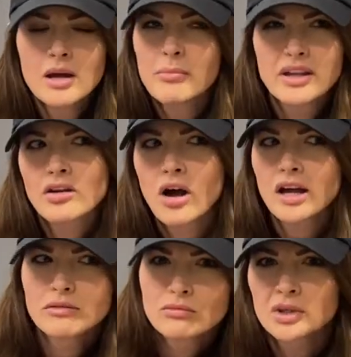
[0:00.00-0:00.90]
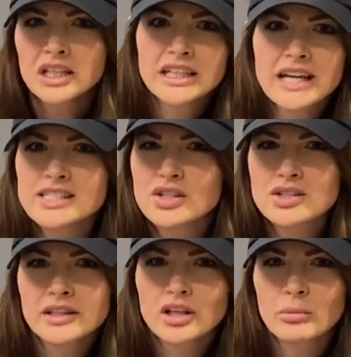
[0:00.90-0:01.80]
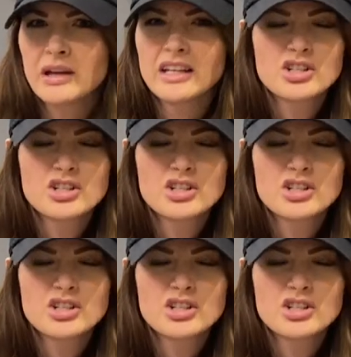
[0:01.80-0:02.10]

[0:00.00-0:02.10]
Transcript: but not really nesting, just a little bit.